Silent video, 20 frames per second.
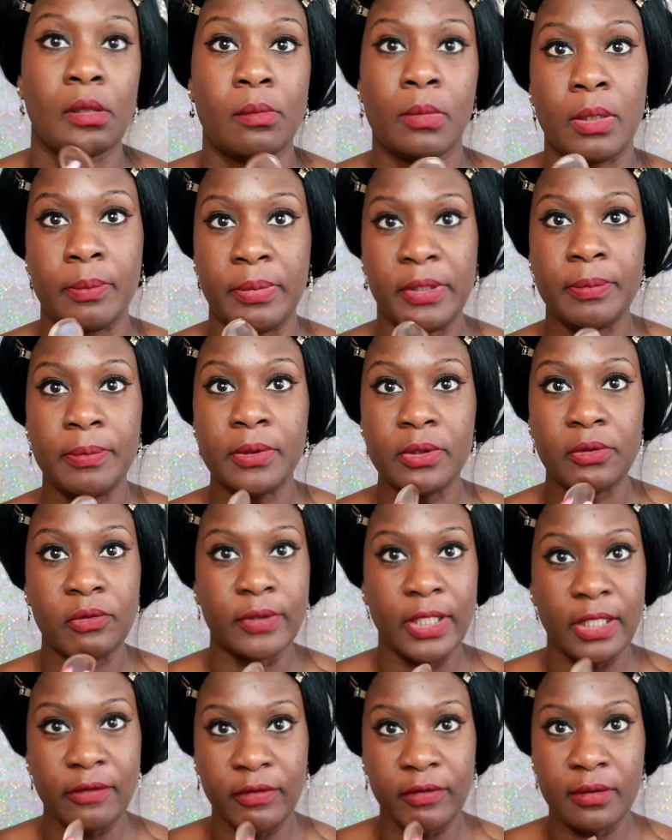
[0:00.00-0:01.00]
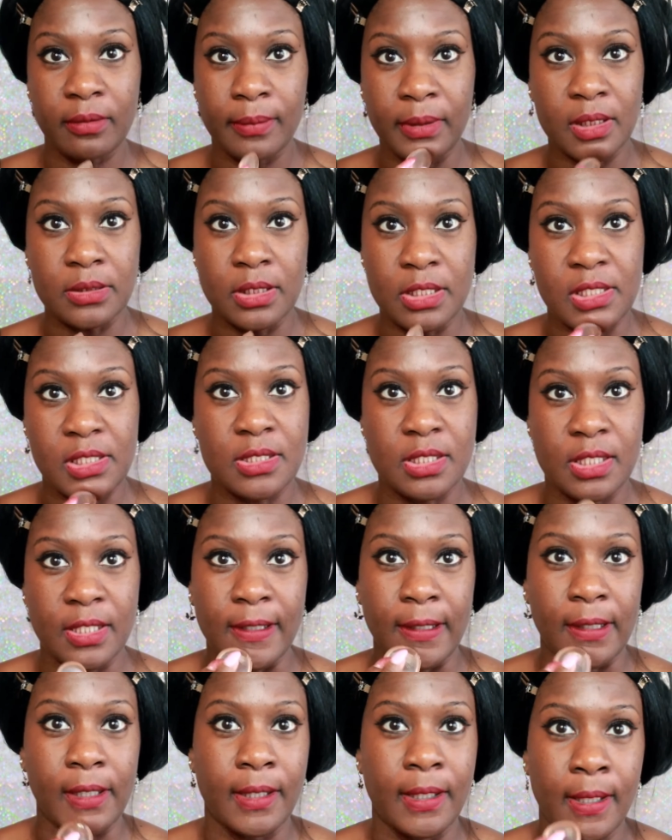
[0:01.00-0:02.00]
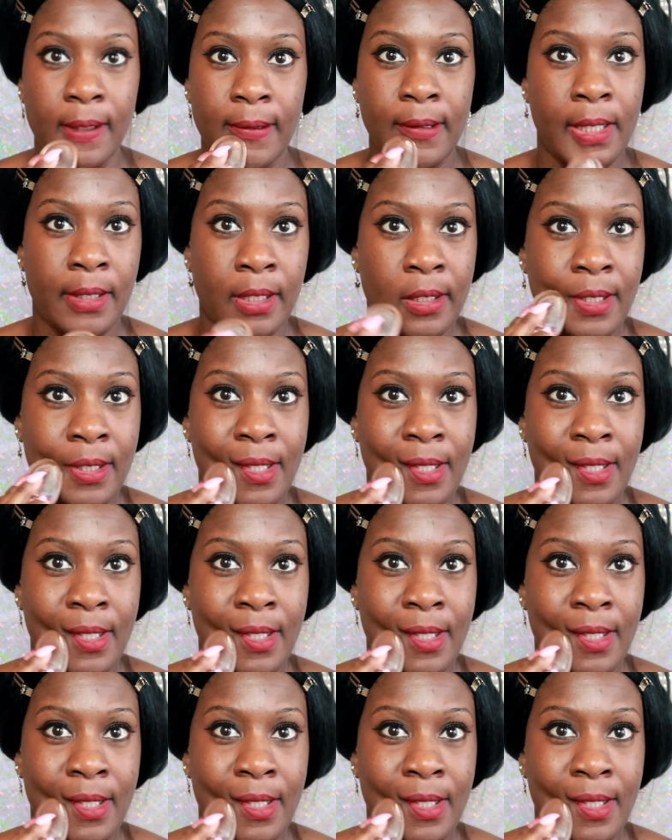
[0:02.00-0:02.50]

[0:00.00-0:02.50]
I mean, people are raving about this thing,